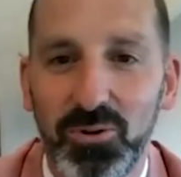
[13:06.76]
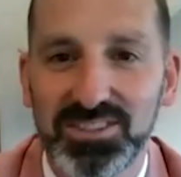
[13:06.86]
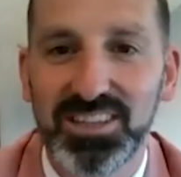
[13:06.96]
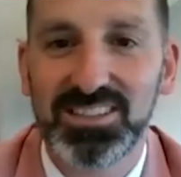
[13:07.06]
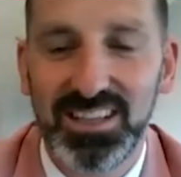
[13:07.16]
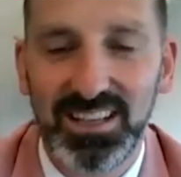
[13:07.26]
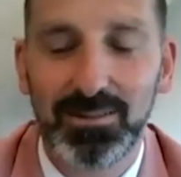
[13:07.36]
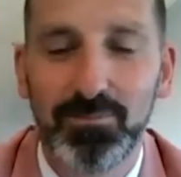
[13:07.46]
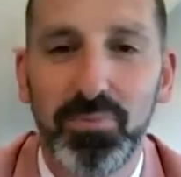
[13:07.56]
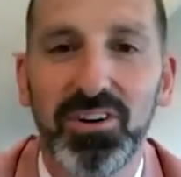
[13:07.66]

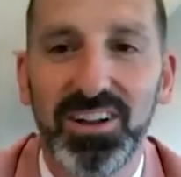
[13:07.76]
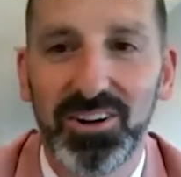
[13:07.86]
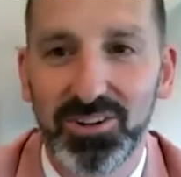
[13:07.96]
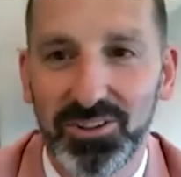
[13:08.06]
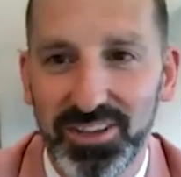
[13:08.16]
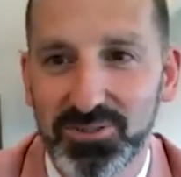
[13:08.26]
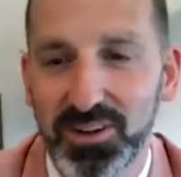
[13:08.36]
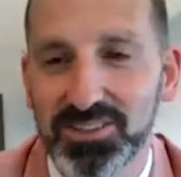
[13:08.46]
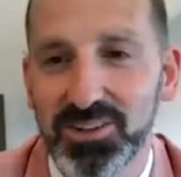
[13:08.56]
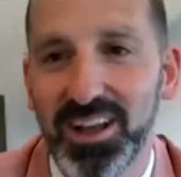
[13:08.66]
16 political
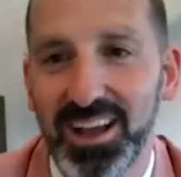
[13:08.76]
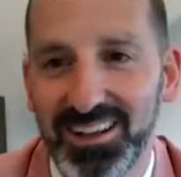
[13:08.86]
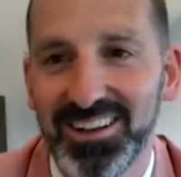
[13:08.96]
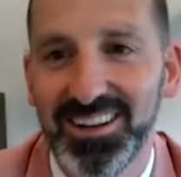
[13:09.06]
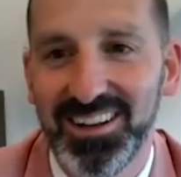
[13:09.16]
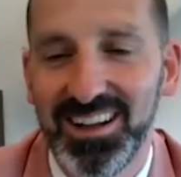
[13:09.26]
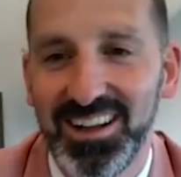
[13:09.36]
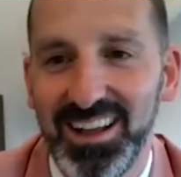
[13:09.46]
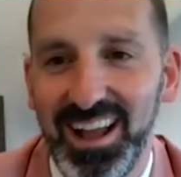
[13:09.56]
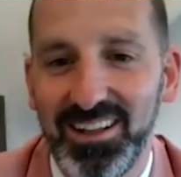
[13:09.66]
districts. Okay.
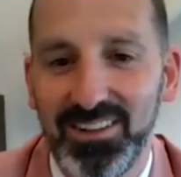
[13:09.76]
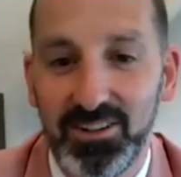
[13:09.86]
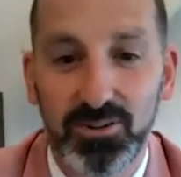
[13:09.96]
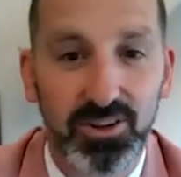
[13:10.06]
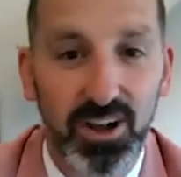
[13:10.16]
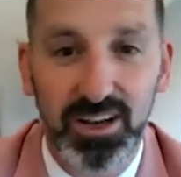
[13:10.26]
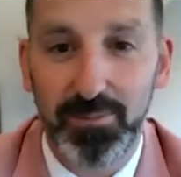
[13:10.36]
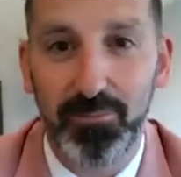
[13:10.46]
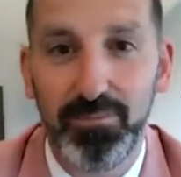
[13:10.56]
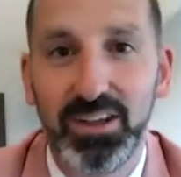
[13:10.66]
And you're talking
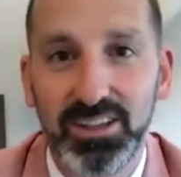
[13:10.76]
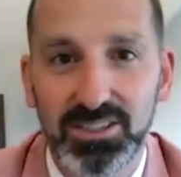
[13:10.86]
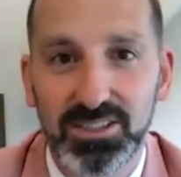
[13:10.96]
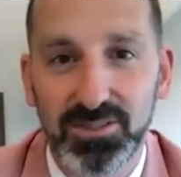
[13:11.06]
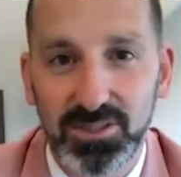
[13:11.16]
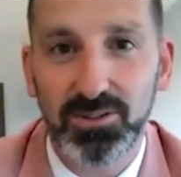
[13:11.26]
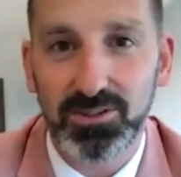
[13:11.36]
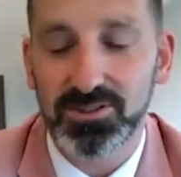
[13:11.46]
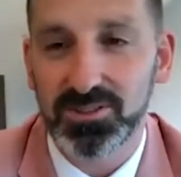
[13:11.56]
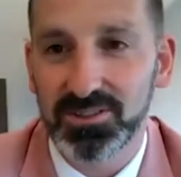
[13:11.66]
about millions of
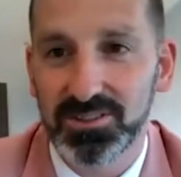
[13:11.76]
students.